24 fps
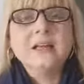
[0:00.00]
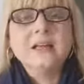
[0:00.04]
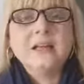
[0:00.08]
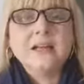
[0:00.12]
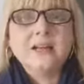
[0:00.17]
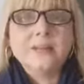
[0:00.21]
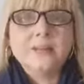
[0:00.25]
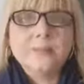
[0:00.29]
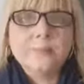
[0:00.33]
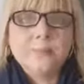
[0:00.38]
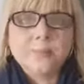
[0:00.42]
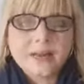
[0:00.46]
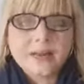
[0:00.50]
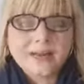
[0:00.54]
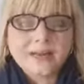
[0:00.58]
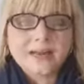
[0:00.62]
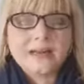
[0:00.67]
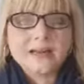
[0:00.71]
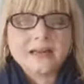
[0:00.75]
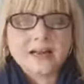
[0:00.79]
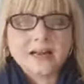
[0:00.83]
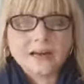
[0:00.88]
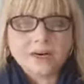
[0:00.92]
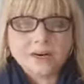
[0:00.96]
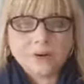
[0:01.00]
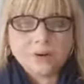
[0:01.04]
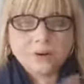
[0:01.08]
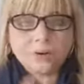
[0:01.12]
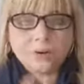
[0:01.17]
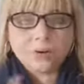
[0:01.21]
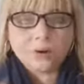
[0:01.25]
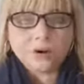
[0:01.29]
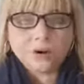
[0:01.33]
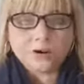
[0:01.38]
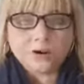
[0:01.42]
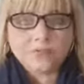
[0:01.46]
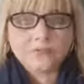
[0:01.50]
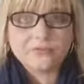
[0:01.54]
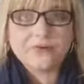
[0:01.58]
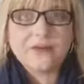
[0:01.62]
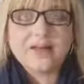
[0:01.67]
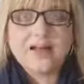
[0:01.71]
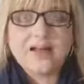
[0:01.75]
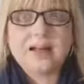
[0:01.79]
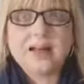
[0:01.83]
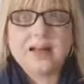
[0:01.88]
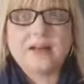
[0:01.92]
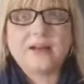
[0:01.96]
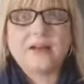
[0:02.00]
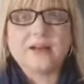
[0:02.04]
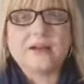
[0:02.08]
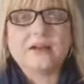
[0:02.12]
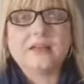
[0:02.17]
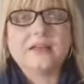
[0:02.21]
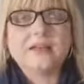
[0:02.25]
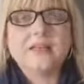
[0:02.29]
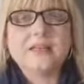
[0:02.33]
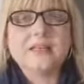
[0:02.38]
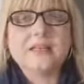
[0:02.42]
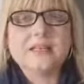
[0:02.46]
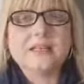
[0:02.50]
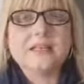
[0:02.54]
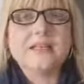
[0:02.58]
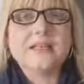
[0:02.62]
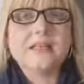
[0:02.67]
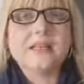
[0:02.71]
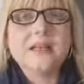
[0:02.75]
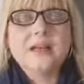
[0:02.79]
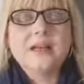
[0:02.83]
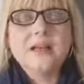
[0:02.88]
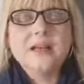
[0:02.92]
the minute I go offline on this,